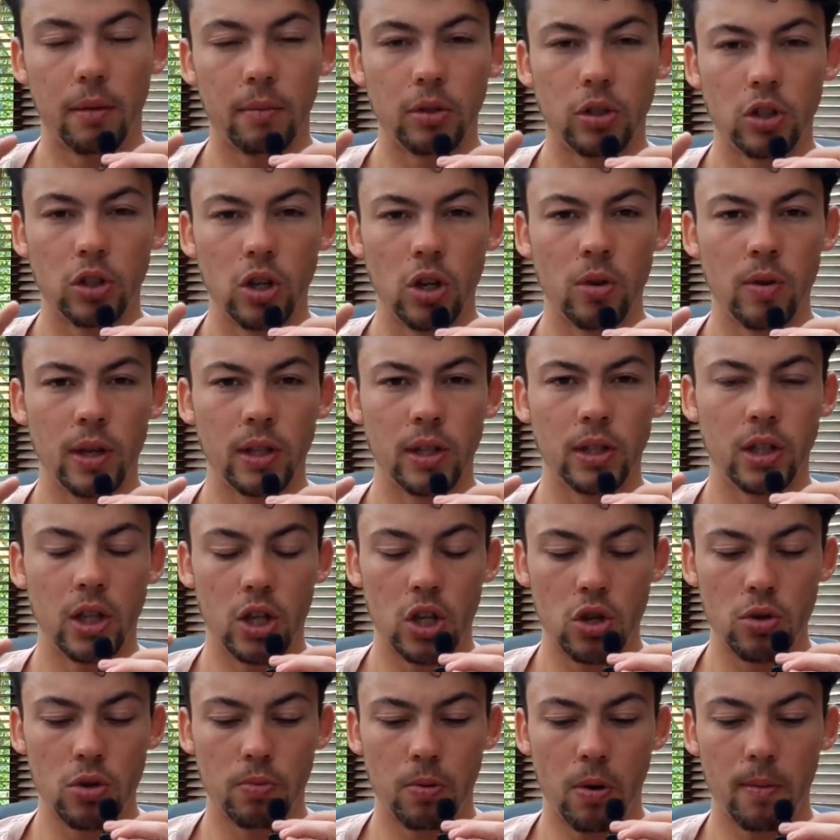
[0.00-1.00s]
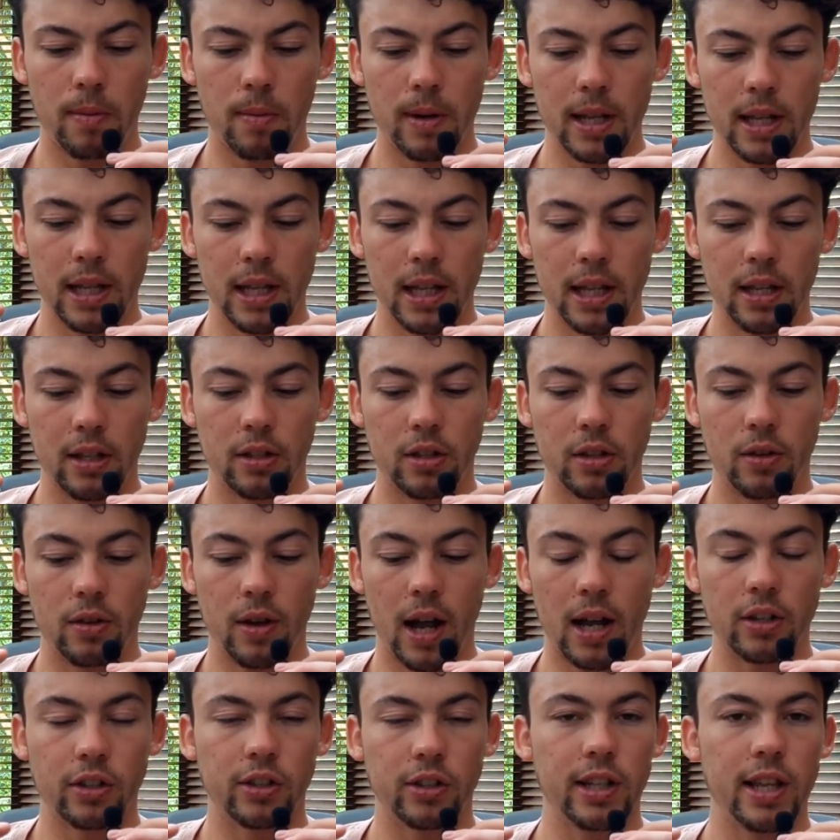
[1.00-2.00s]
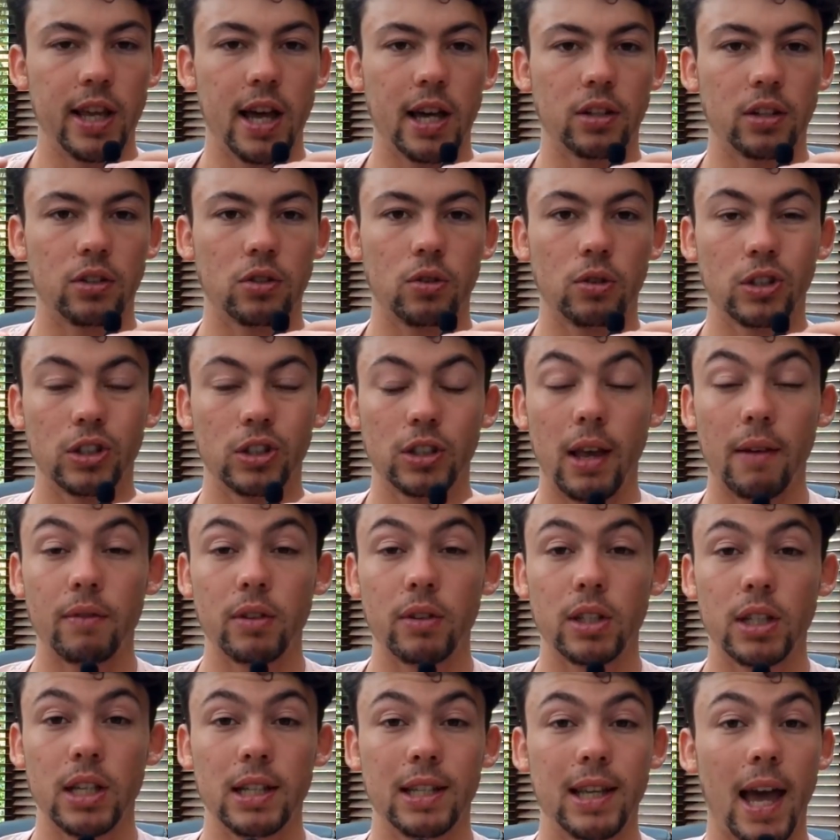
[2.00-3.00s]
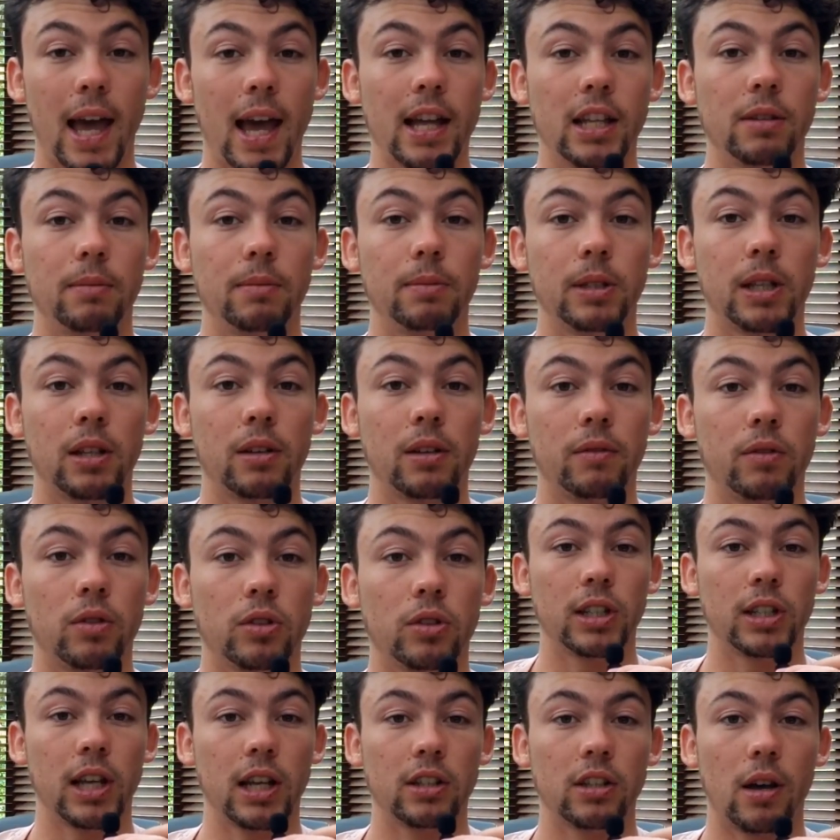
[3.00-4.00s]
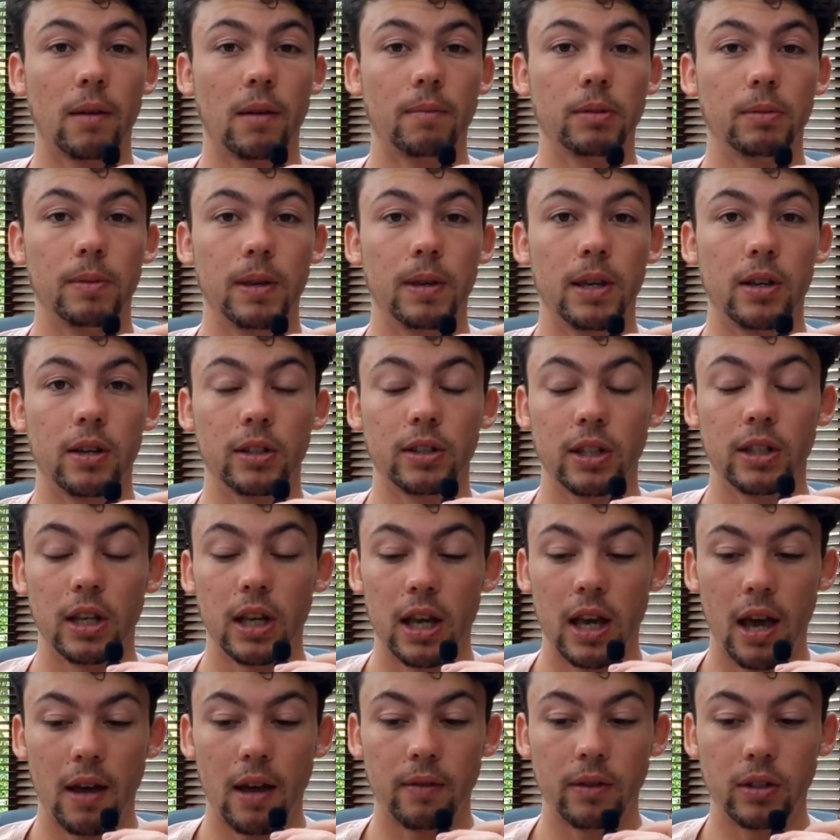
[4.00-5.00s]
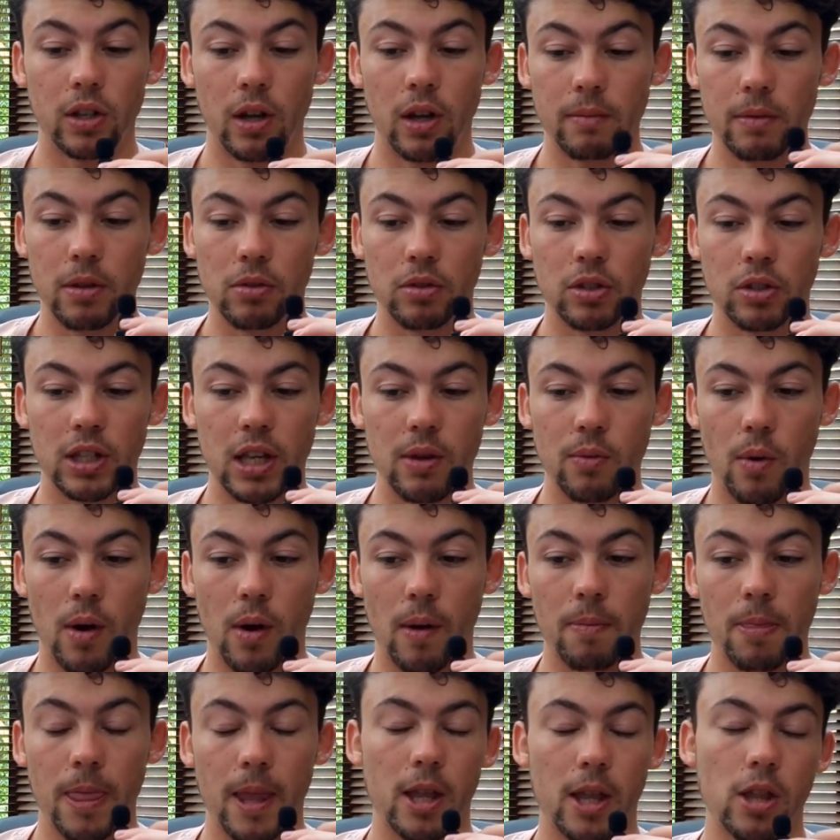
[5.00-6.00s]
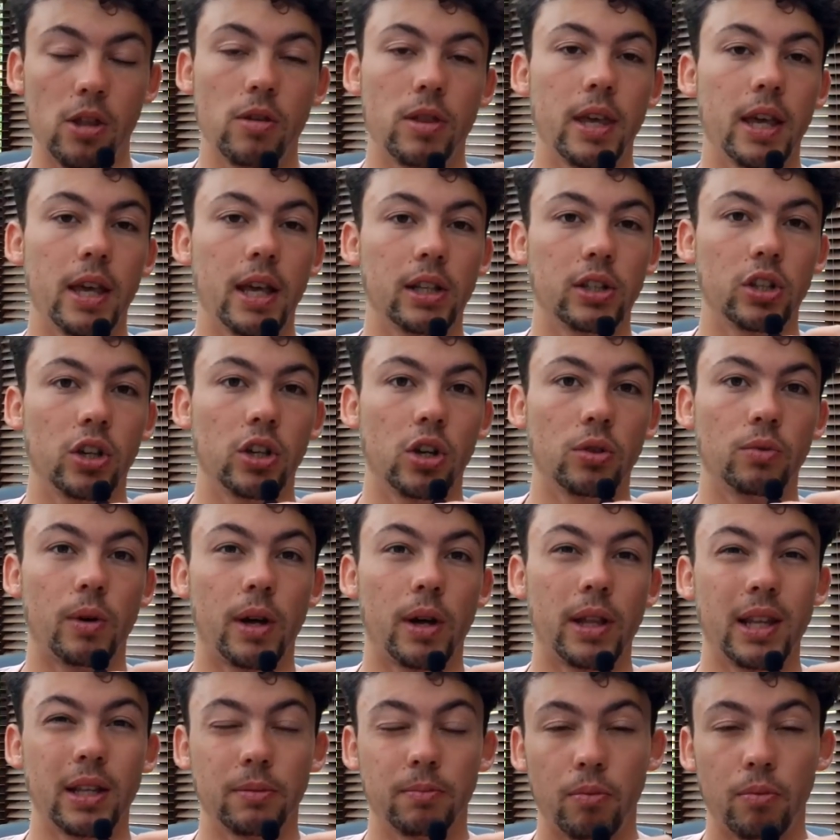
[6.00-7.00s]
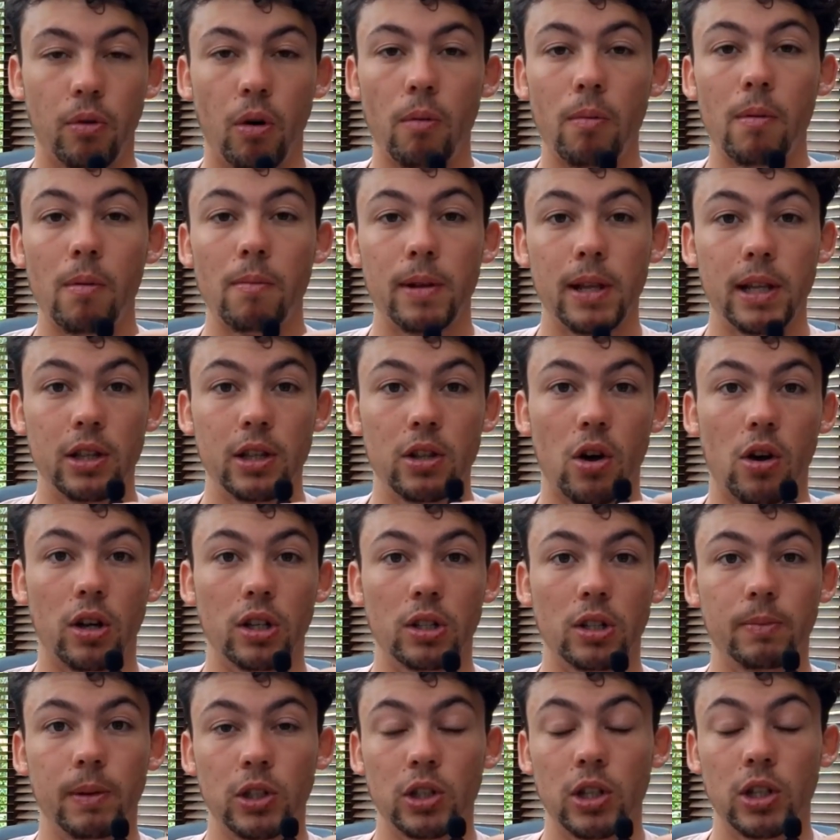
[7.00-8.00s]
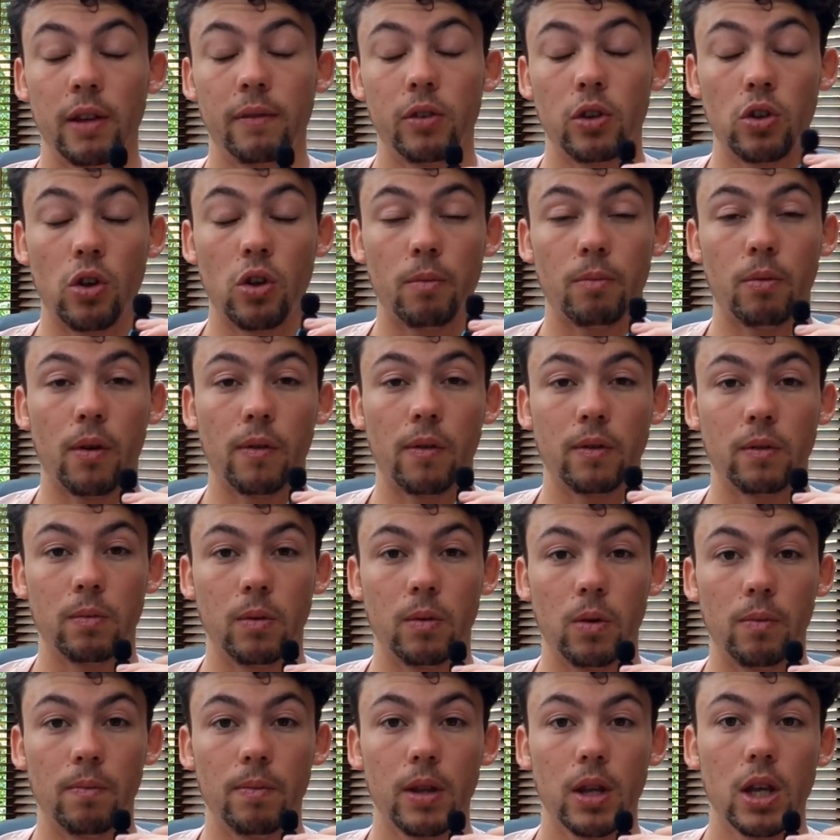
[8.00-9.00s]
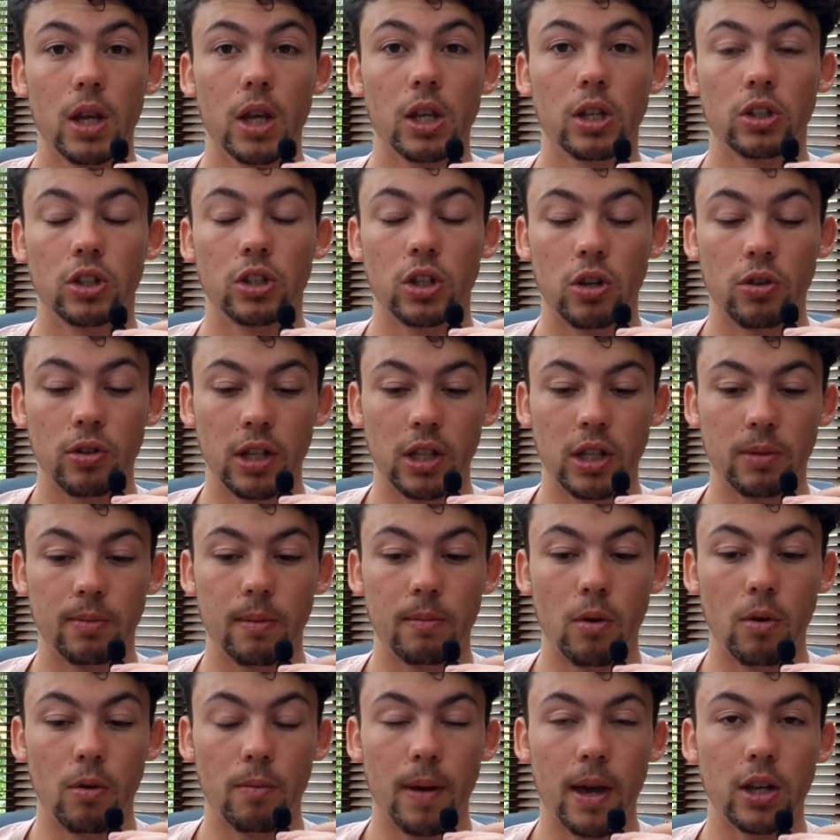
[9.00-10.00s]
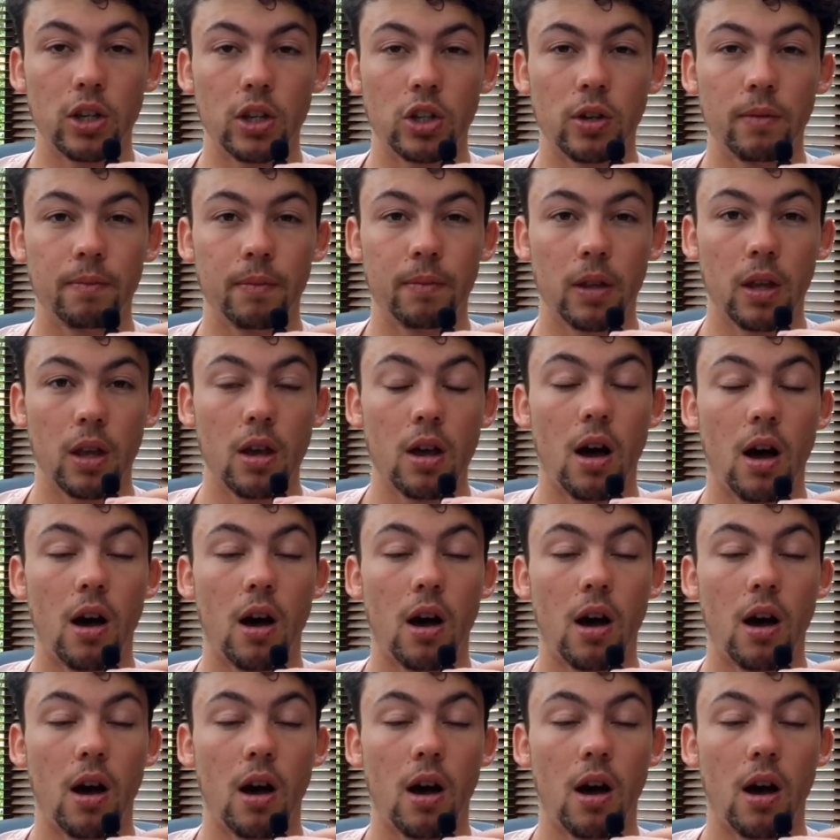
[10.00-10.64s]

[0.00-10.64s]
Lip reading: Number two is that you probably need to actually ignore 70 to 80% setups, because every time you see one and you think it's a good one, it's probably not, especially if you're not profitable. So you need to be more patient.